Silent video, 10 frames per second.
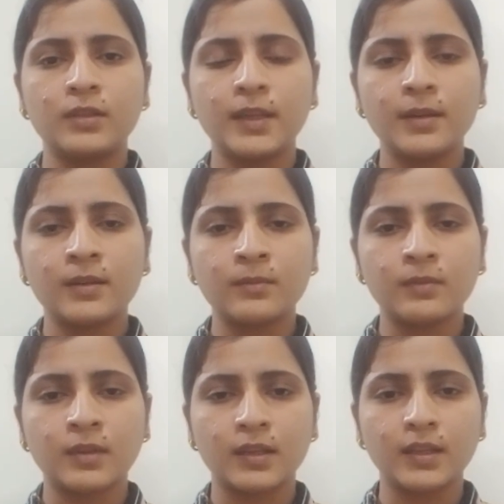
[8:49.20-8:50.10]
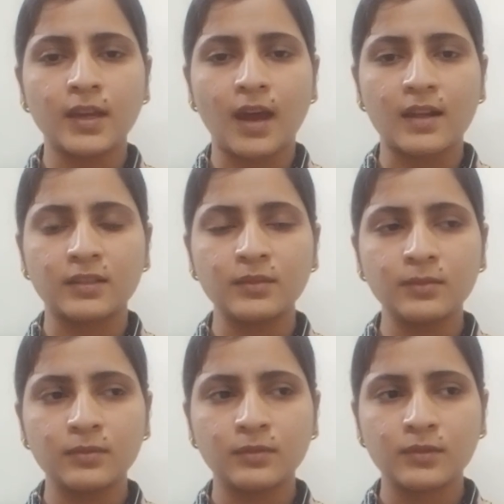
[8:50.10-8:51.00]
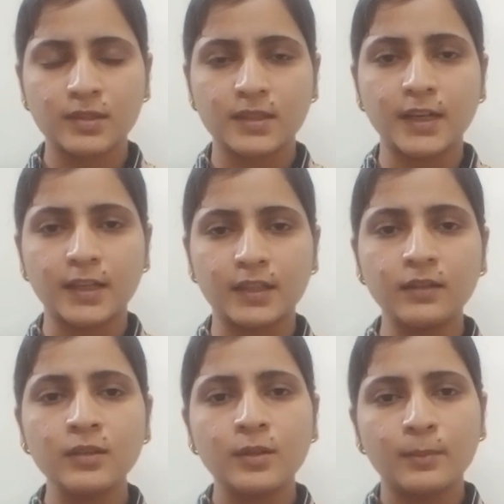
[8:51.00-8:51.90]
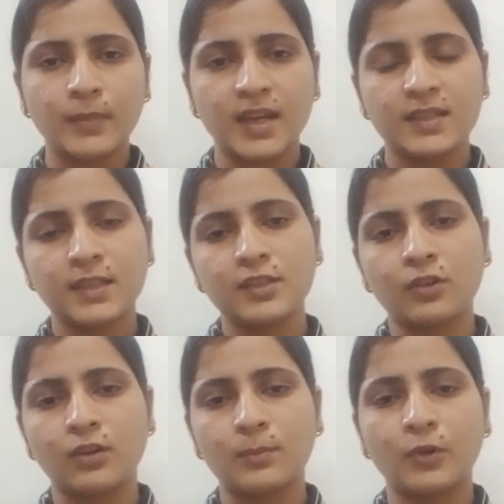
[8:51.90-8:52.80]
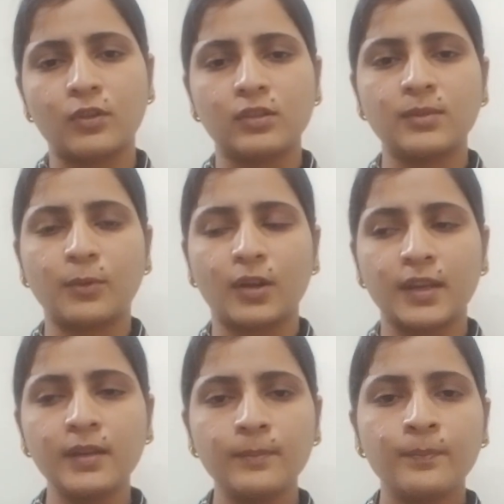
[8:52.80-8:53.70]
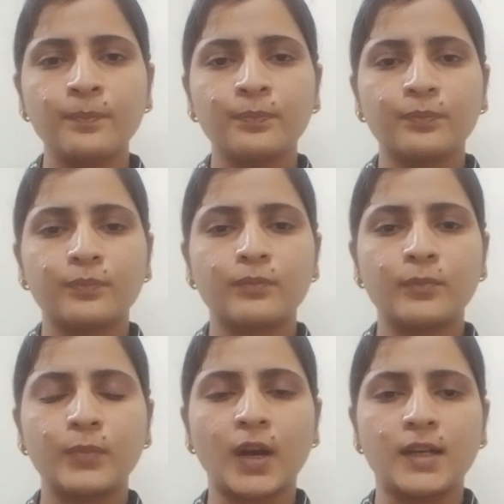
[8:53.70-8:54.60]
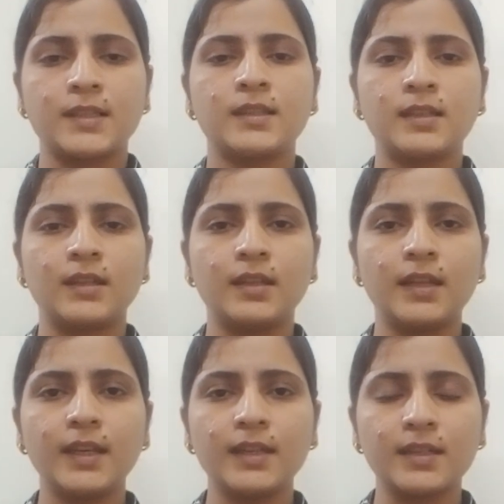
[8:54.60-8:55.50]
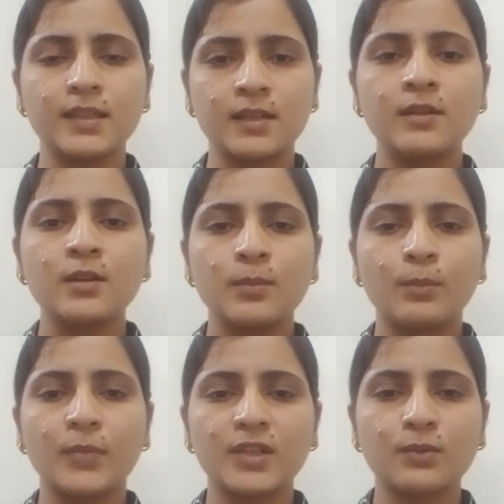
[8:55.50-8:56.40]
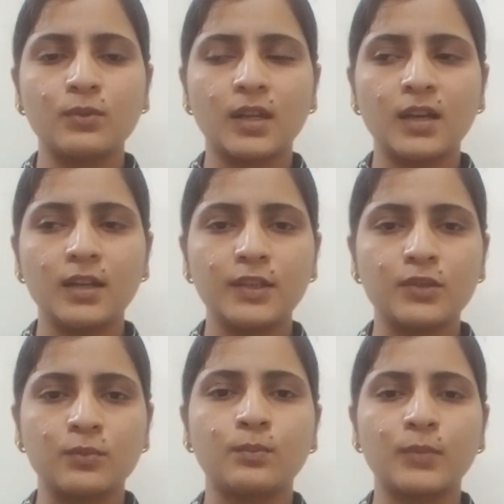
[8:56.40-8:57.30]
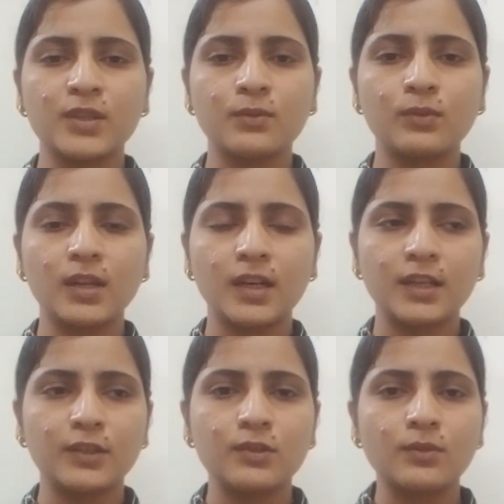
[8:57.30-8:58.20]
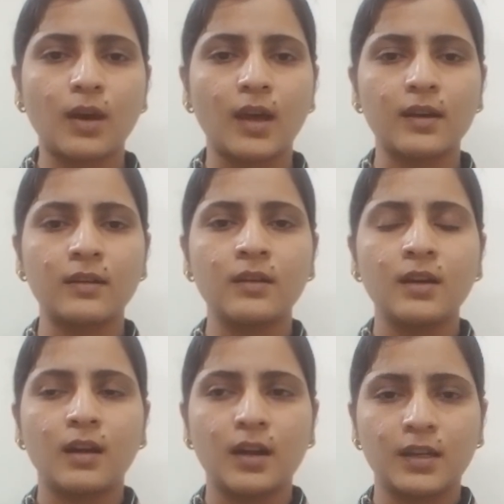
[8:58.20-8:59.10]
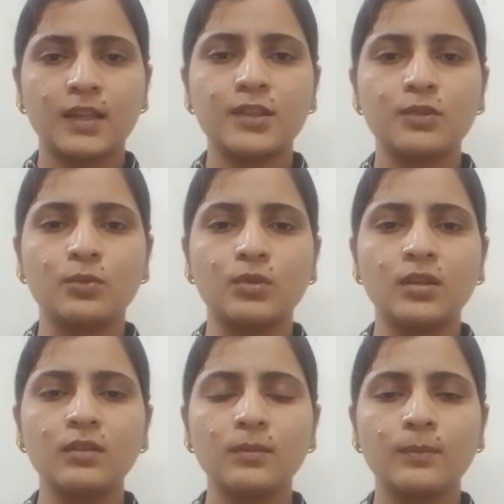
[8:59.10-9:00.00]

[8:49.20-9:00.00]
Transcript: They are the send the message of all the body parts. Next, muscular tissue. Muscular tissue are attached to the